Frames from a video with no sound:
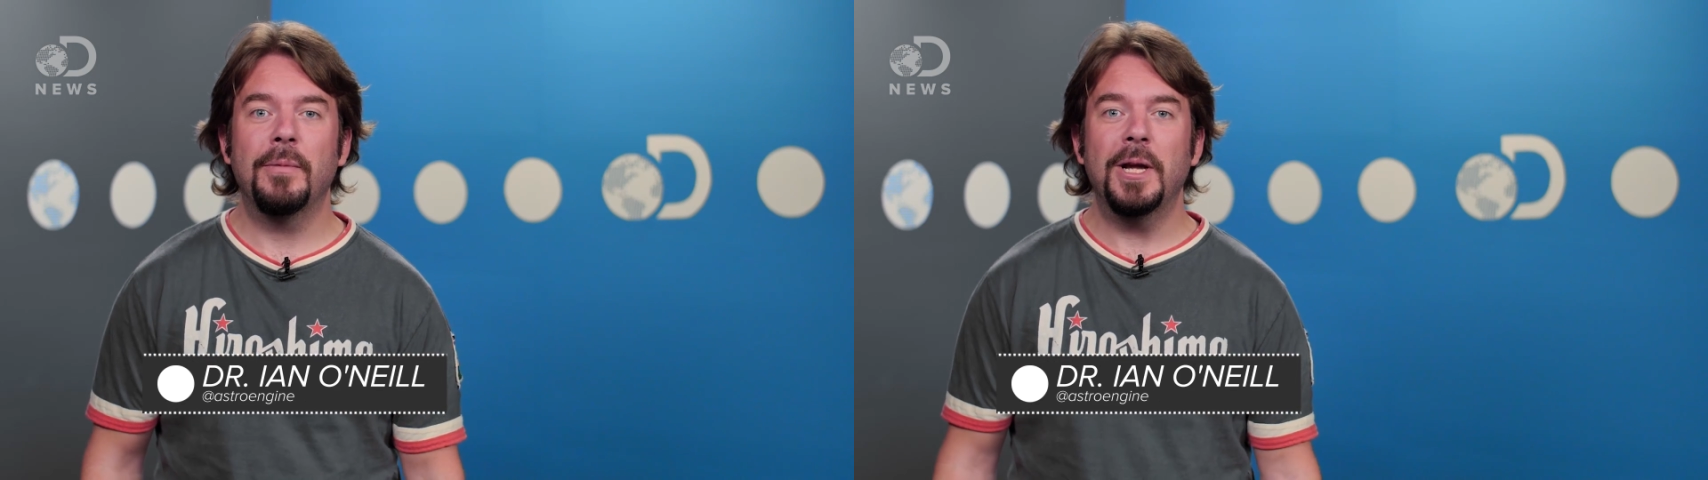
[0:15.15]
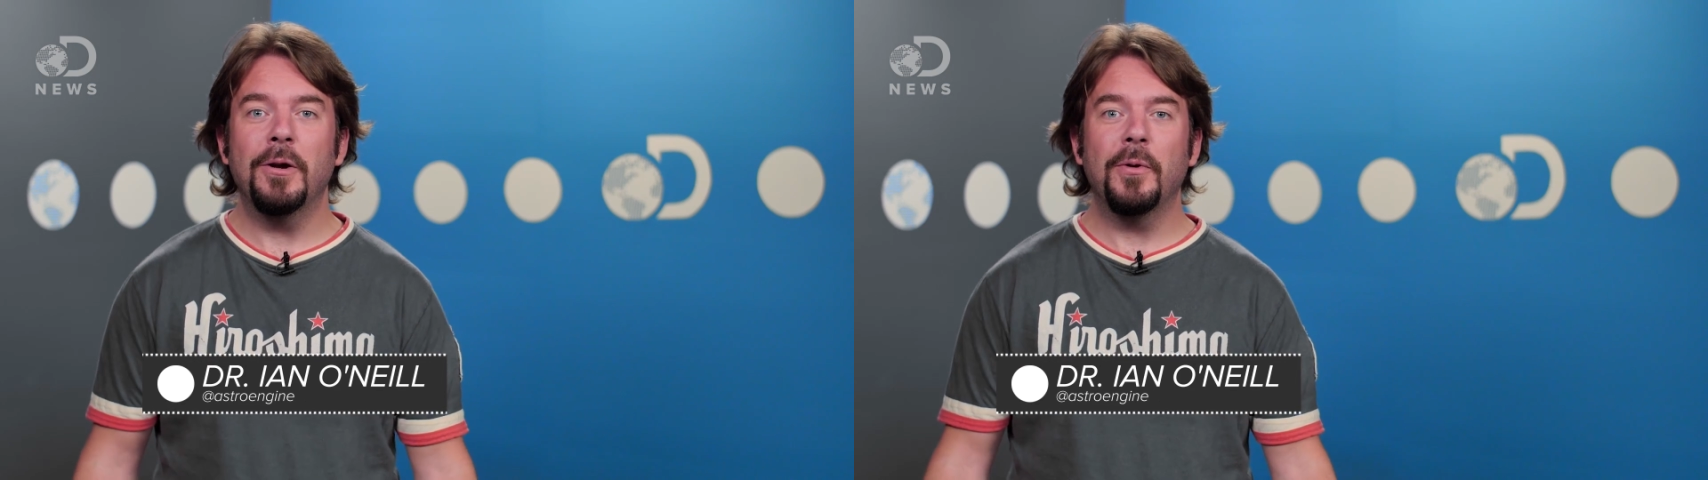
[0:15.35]
and
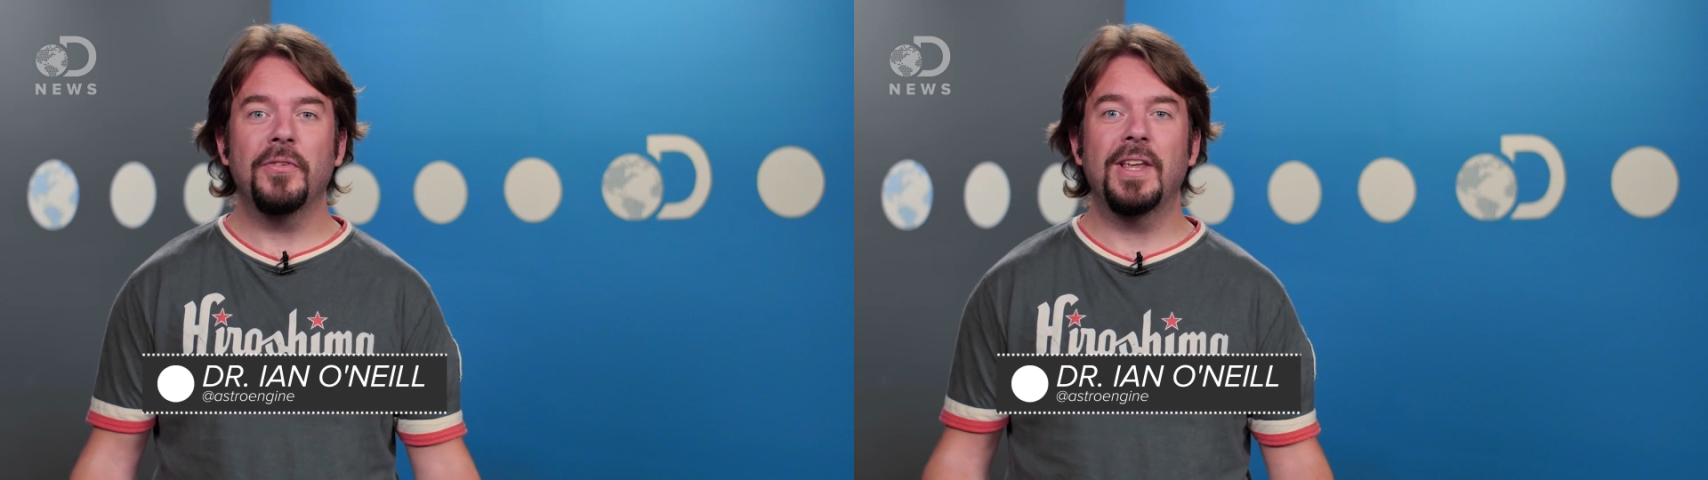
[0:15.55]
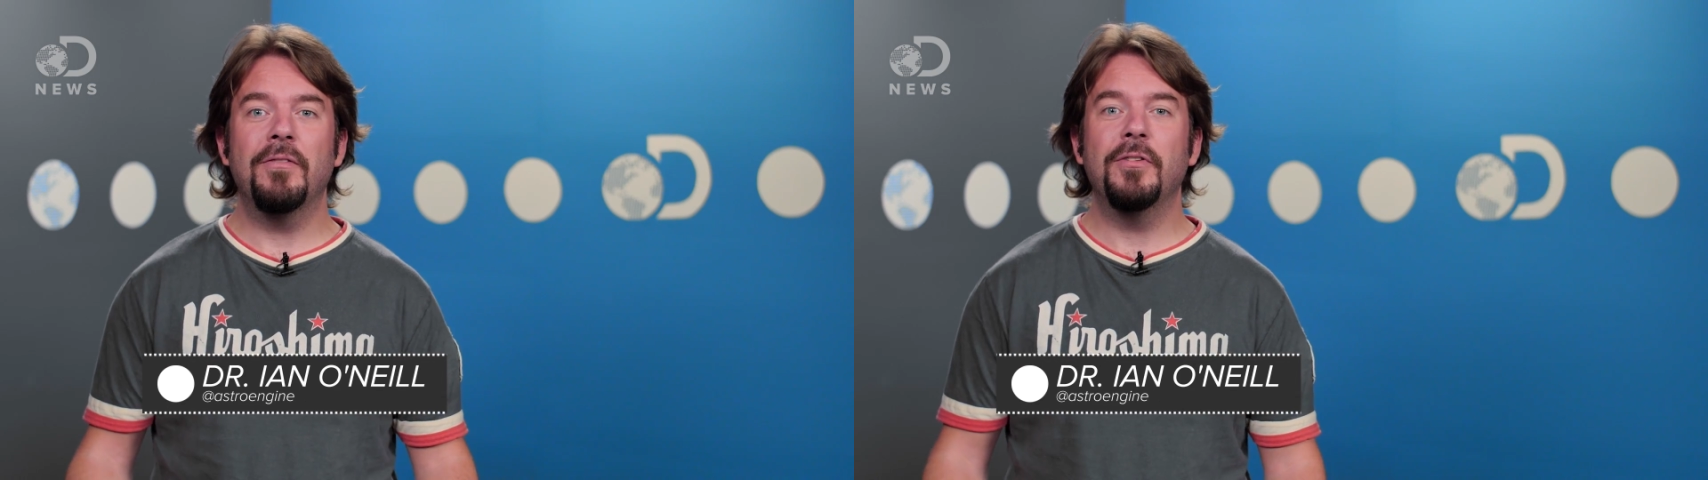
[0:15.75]
I'm here
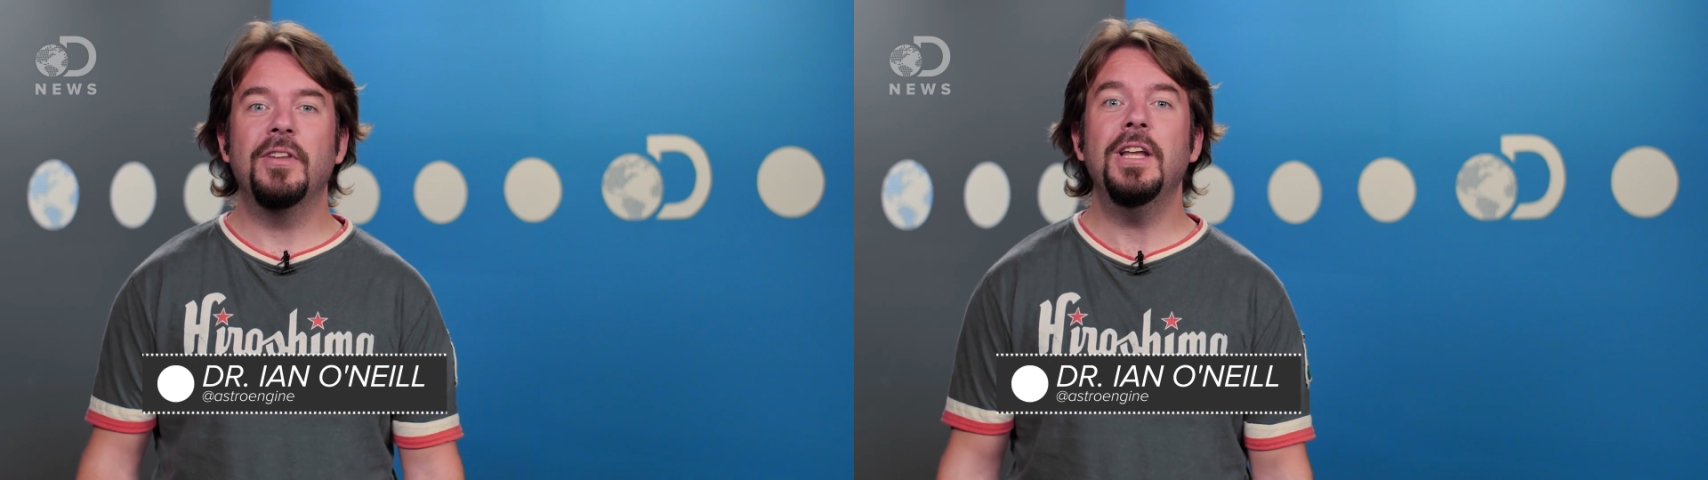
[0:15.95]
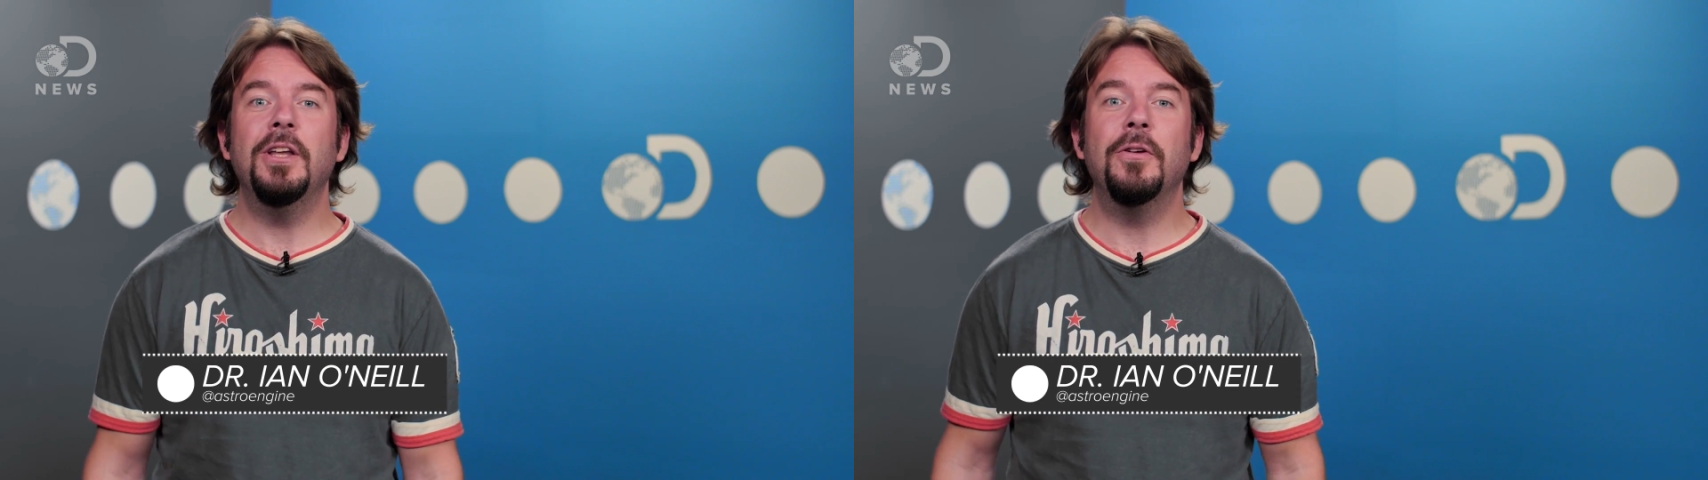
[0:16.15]
once again for
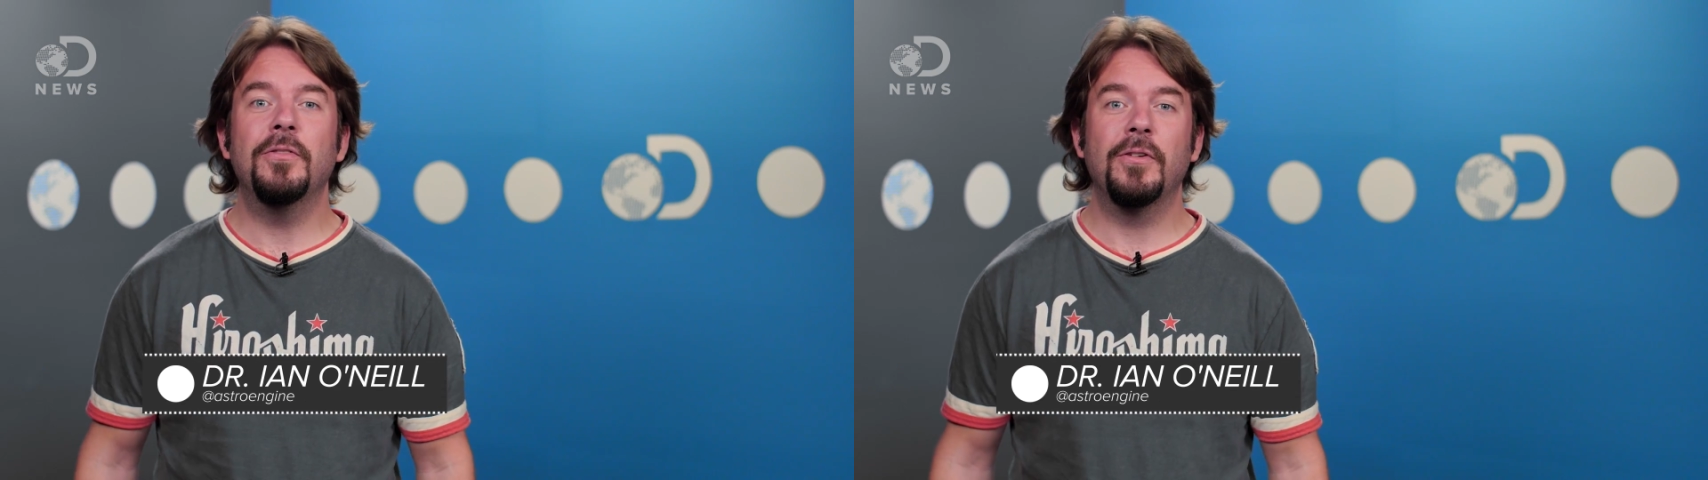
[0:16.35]
DNews